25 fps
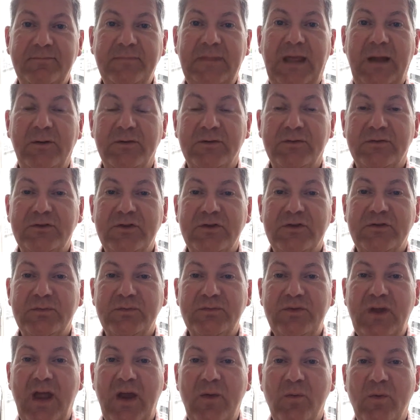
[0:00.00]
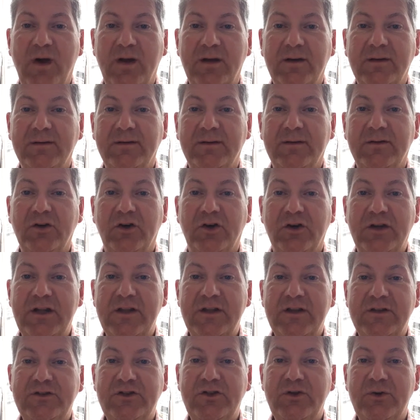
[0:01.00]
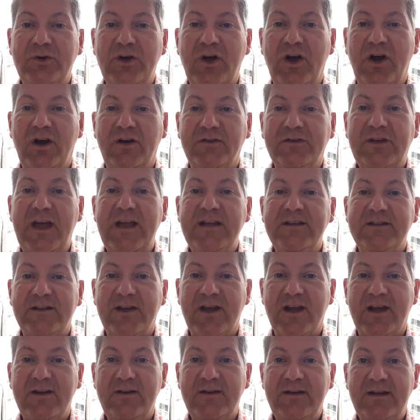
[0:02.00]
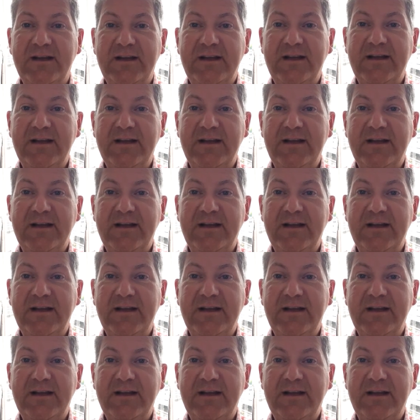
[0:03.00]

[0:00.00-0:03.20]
That was just from day one. Got another two and a half days ago.